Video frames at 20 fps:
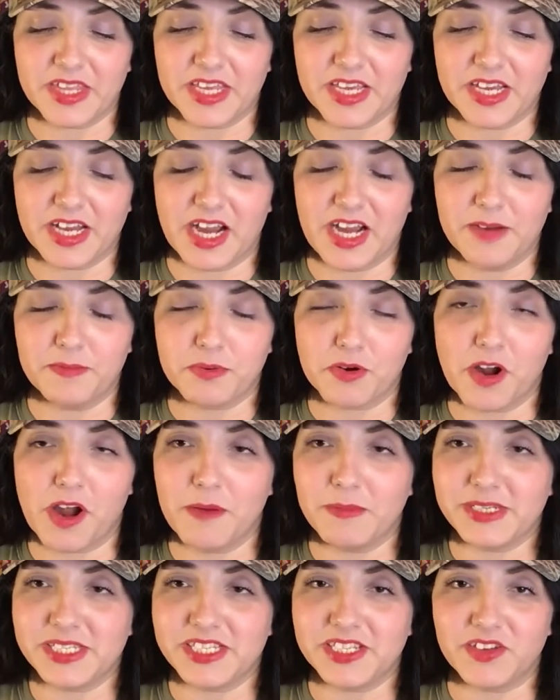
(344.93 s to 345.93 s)
I
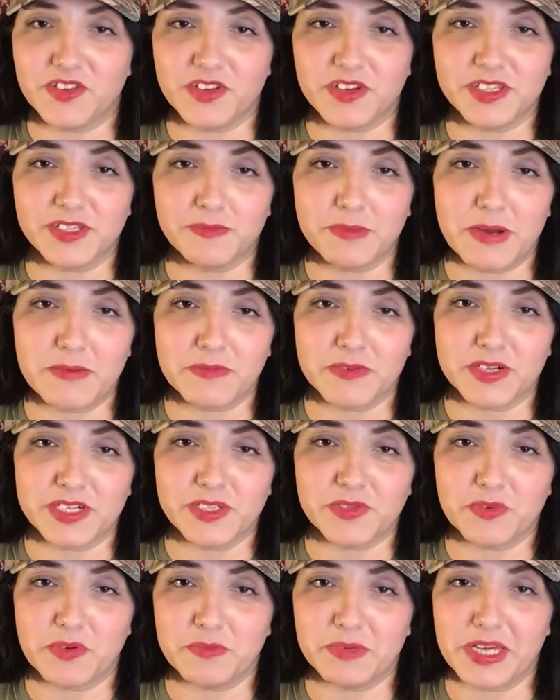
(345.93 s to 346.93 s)
promise you those
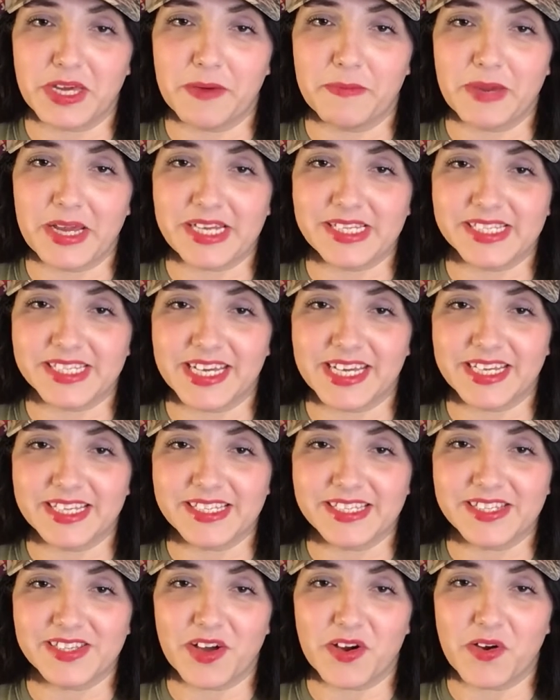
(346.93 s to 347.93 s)
memories will be amazing.
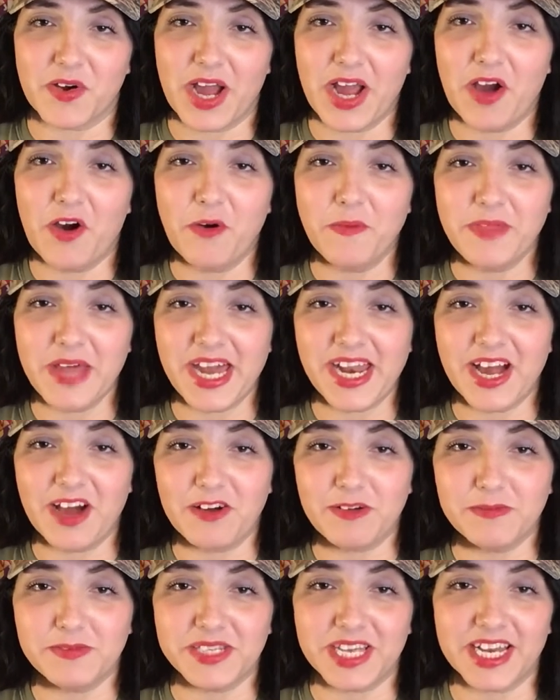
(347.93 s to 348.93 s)
So I hope that
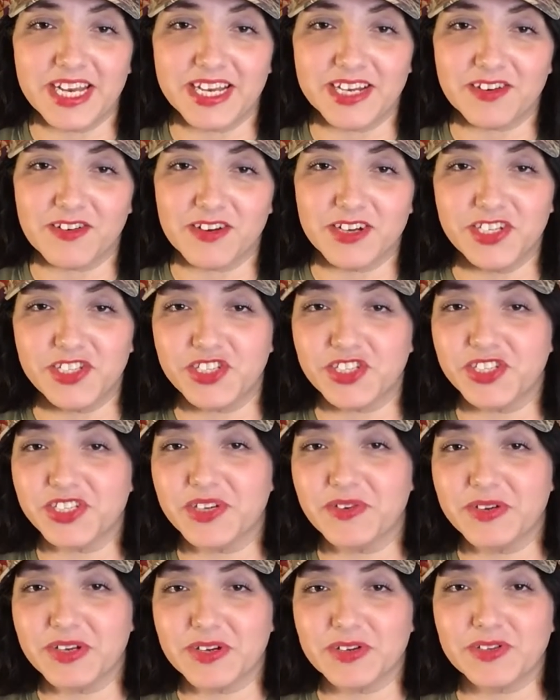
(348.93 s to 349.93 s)
helps and encourages
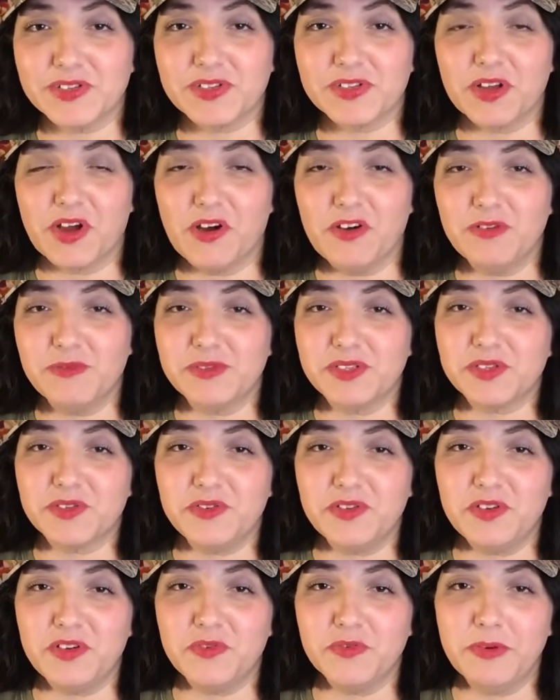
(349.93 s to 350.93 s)
you in your
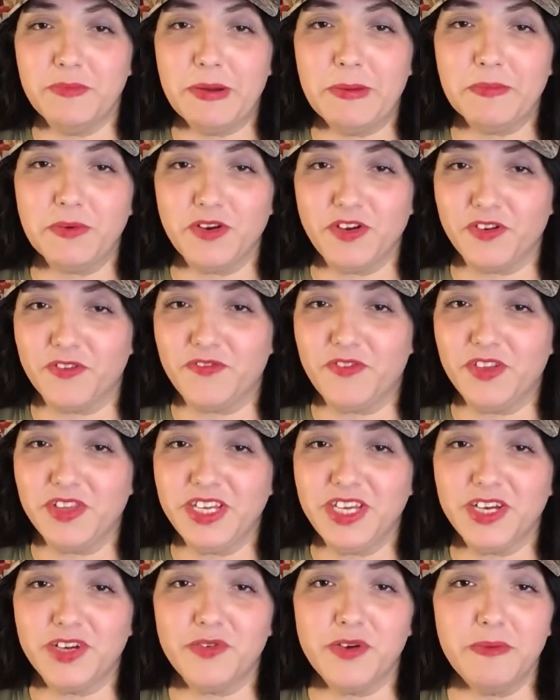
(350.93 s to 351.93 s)
homeschool. Remember, you're
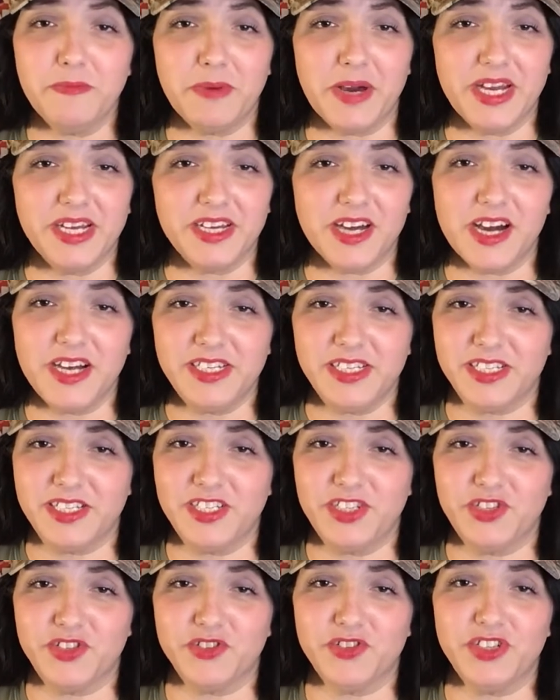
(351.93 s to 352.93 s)
fully equipped by God to
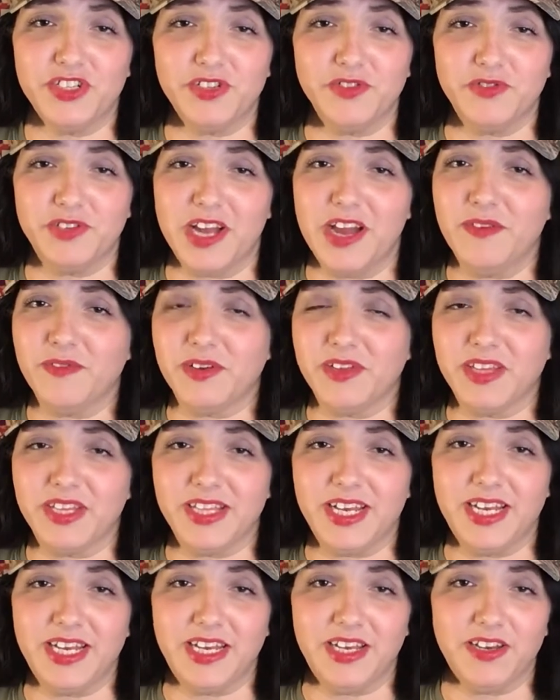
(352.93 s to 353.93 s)
teach your children everything
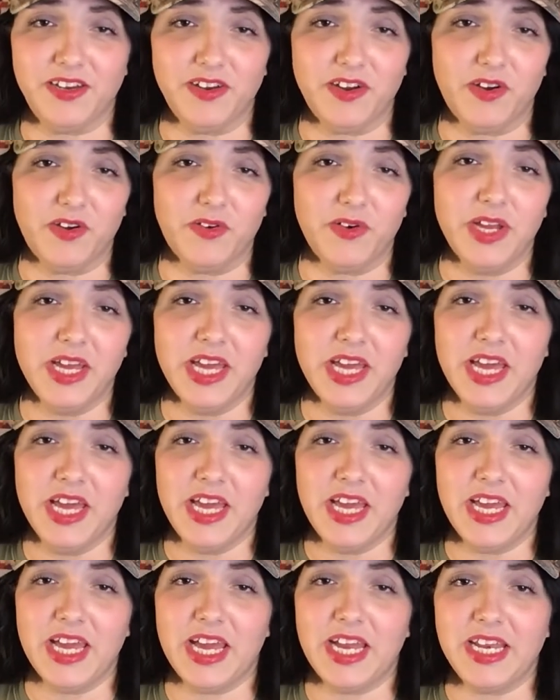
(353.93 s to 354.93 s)
they need to know,
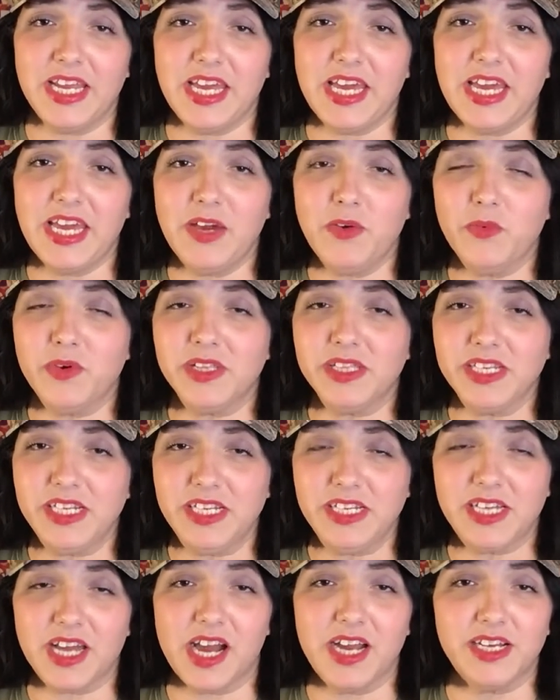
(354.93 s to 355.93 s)
and He will
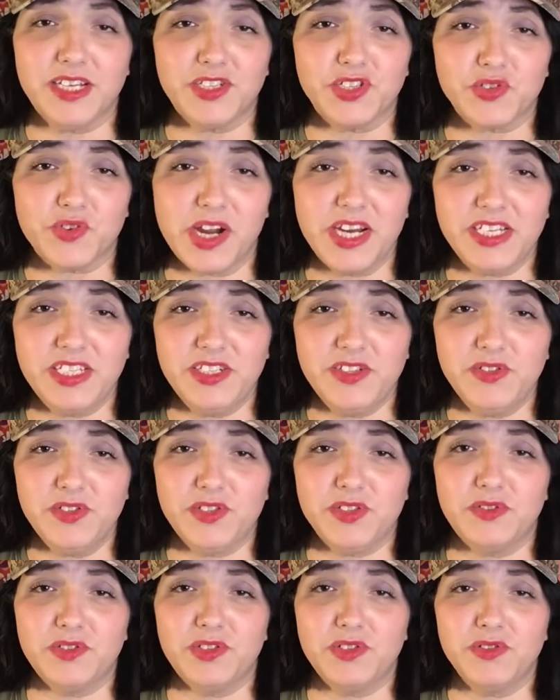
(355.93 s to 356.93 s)
lead, guide, and direct you.
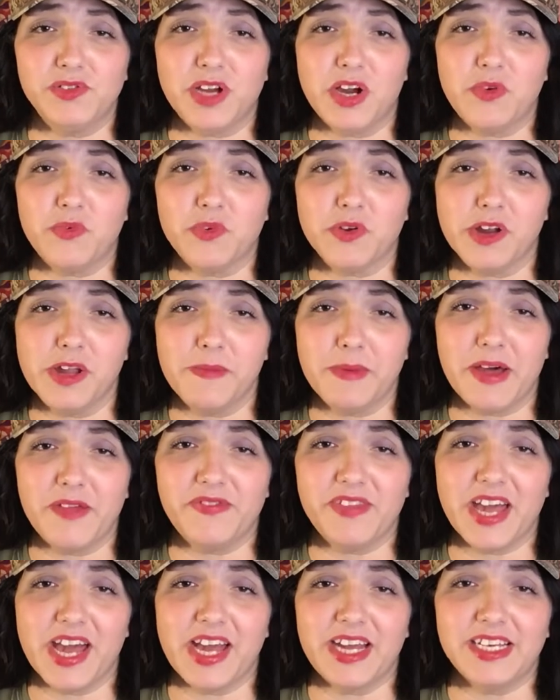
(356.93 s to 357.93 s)
So do not worry
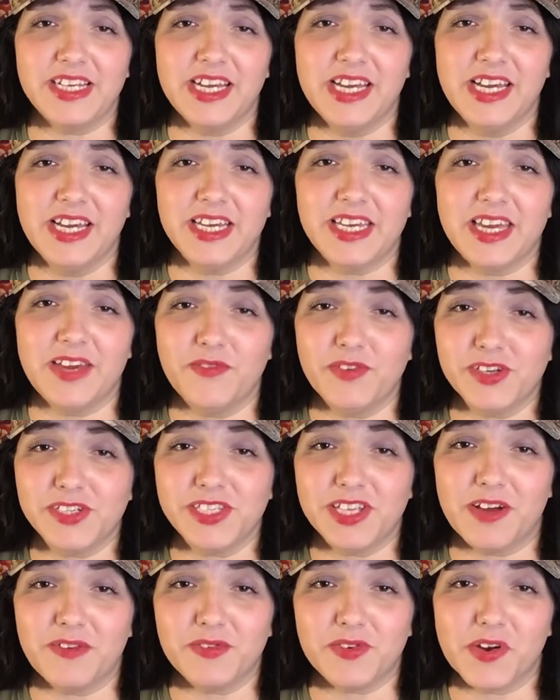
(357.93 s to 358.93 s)
about that. Give
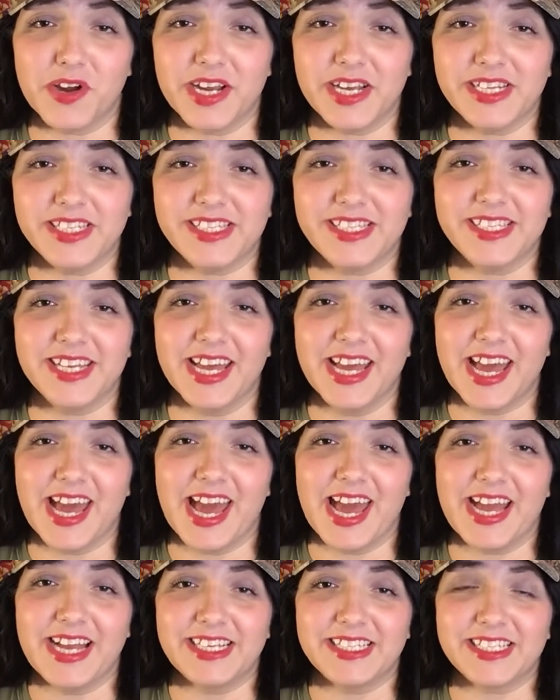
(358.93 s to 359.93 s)
yourself grace
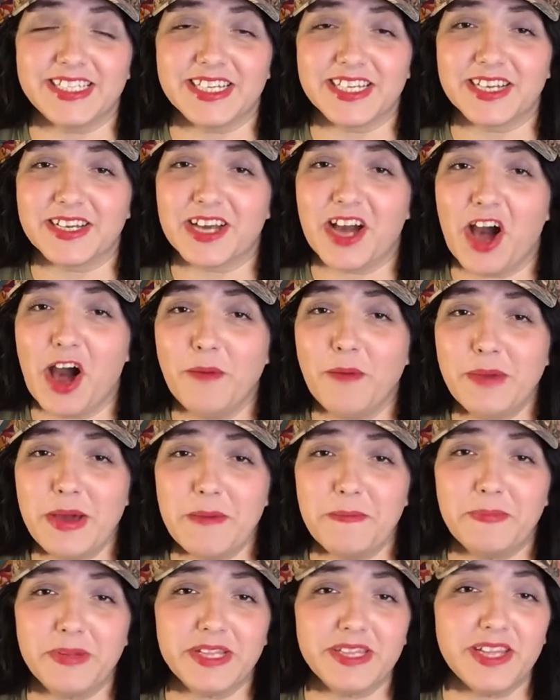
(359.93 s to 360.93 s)
and
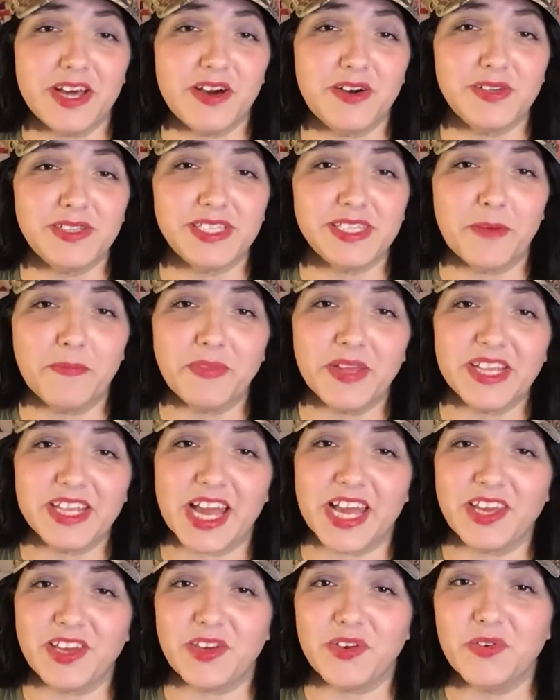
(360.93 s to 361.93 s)
comment below something
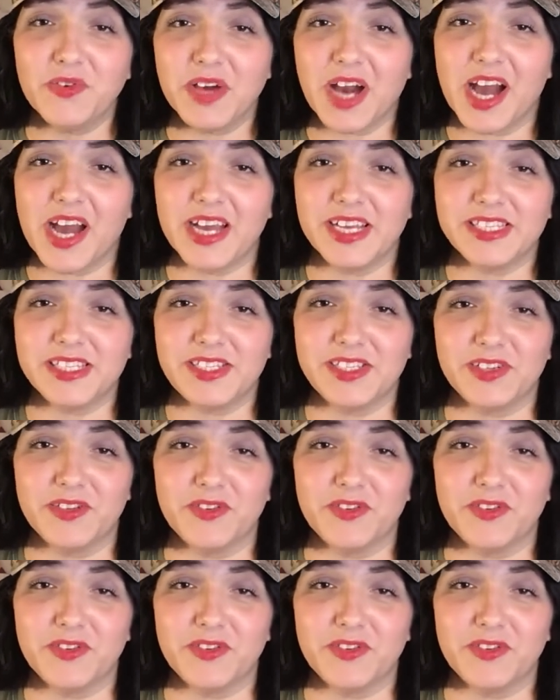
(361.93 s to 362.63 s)
that you guys do